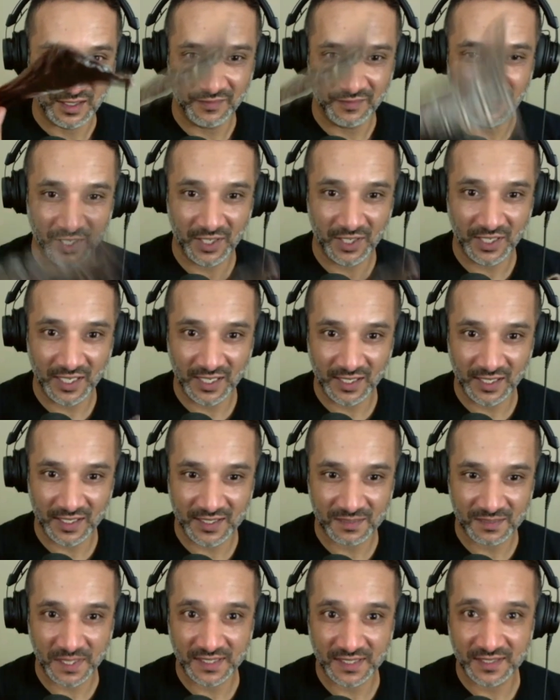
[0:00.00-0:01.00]
Very
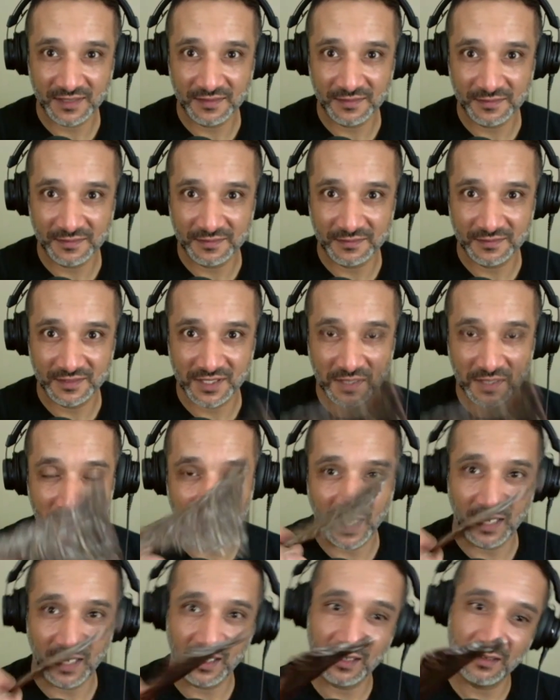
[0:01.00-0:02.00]
inexpensive to
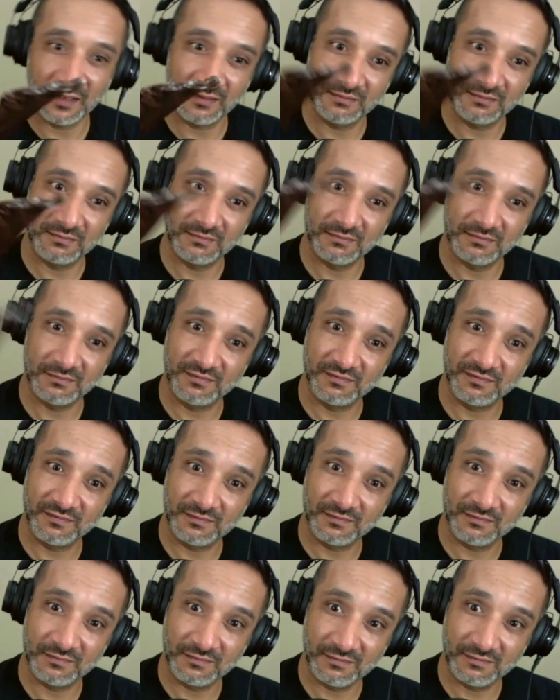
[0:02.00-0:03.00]
make,
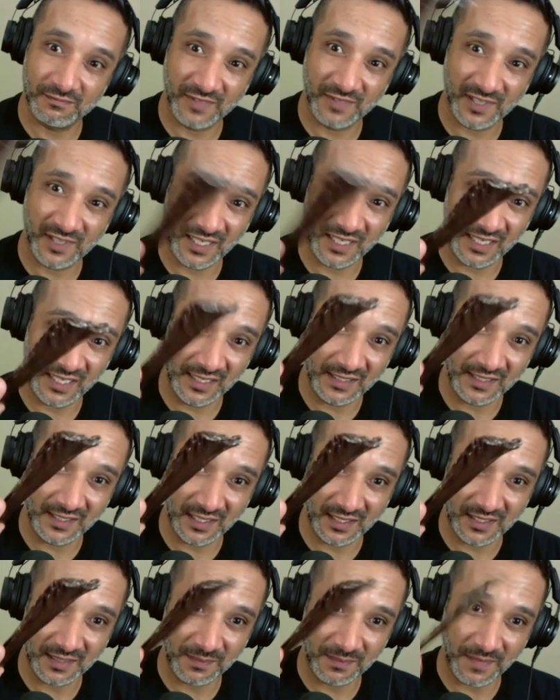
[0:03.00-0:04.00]
very
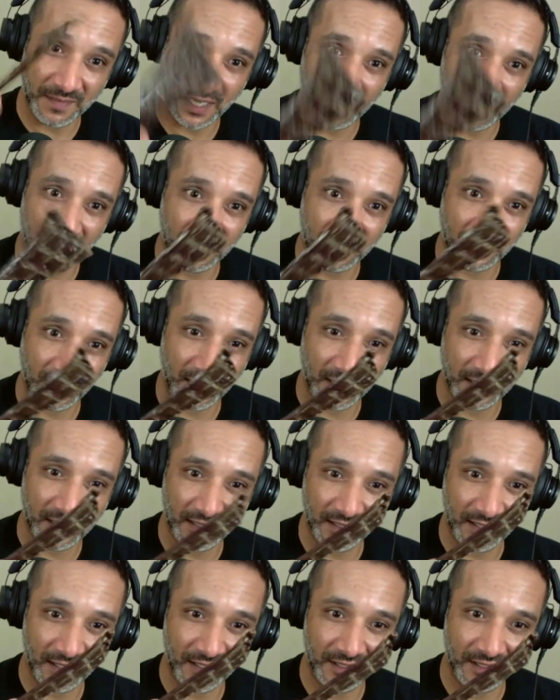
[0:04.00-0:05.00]
easy to make,
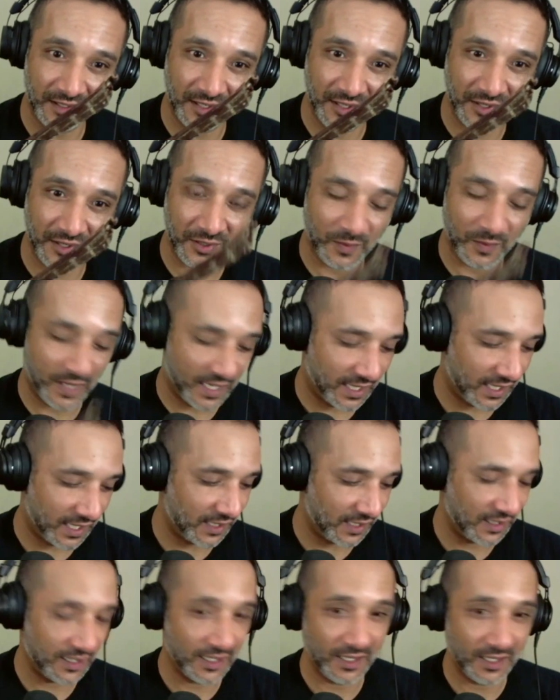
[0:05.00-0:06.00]
and another
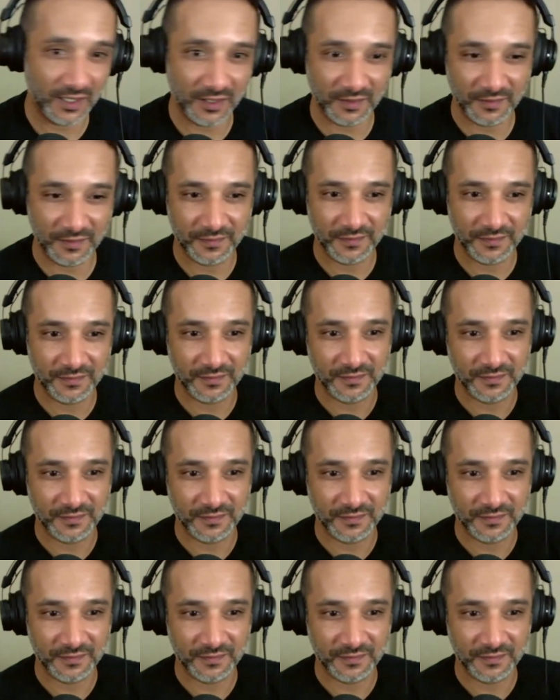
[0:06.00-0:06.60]
way of